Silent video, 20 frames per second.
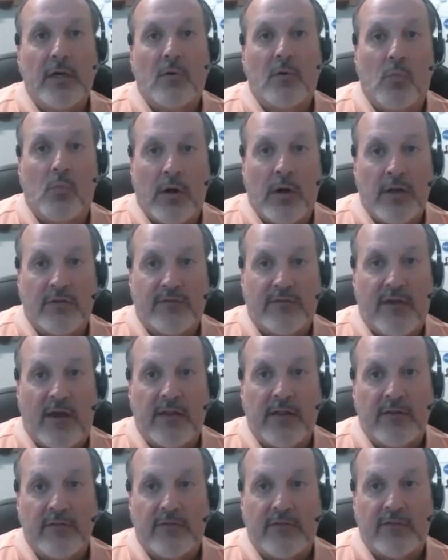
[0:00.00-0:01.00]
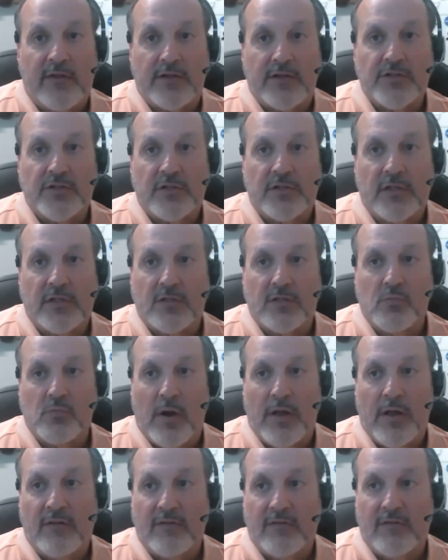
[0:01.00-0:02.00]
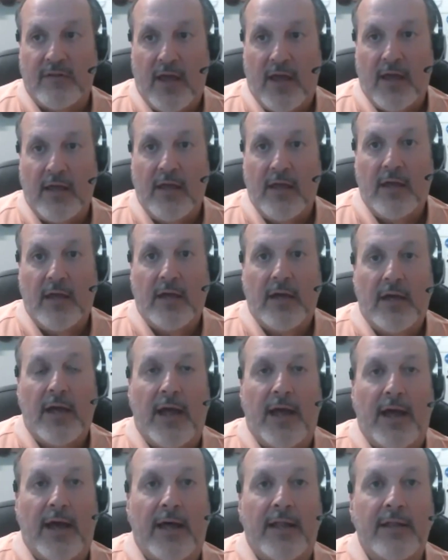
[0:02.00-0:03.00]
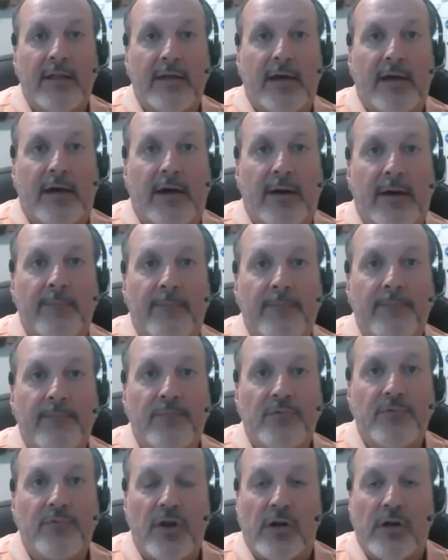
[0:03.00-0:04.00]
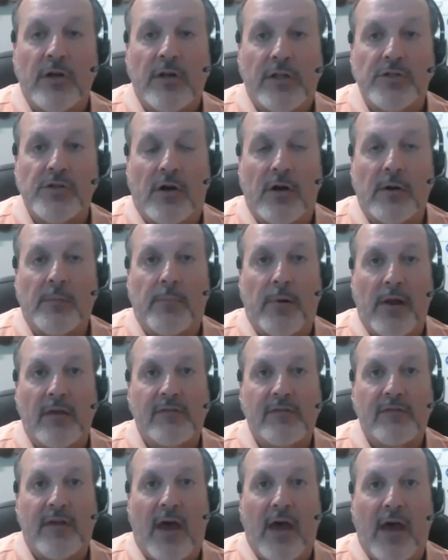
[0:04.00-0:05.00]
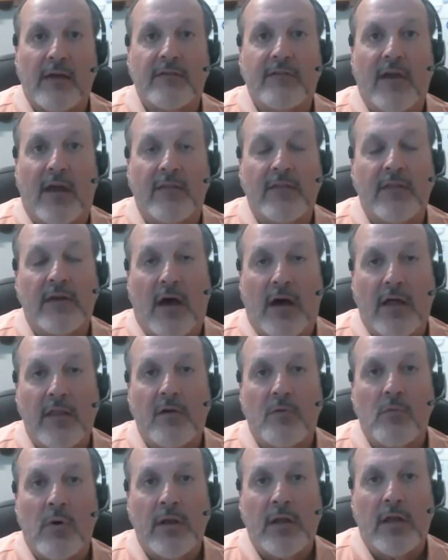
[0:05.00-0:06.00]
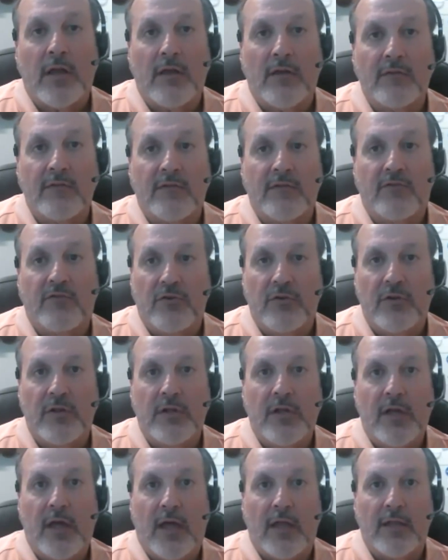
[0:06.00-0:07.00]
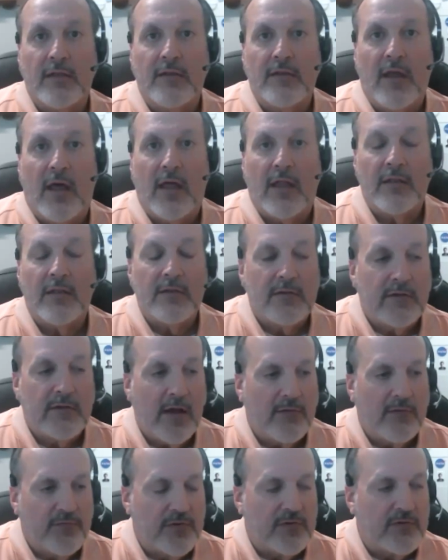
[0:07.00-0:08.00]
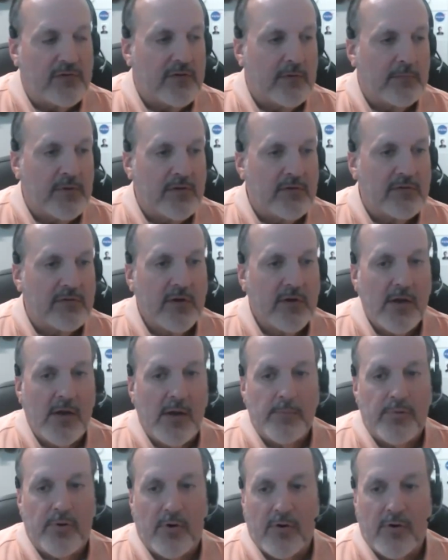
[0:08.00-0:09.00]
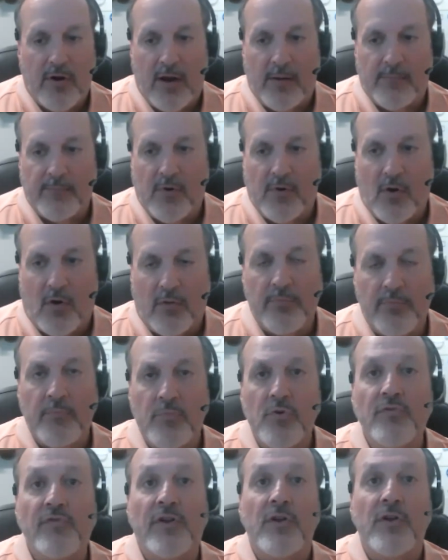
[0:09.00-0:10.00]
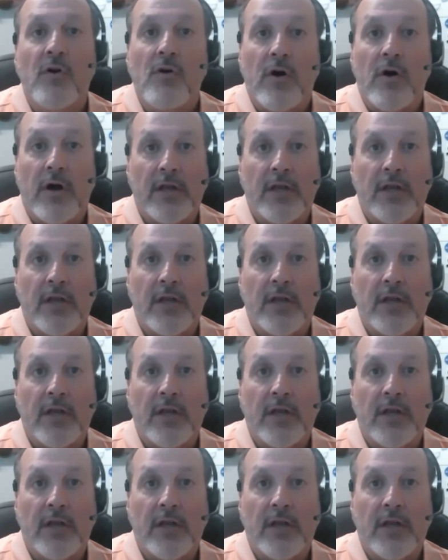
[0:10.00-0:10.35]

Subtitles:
One is Ellen's session, it's Wednesday, and they're going to talk brass tacks, and the other one is Judy and Dave Fitzsimmons' program called Moving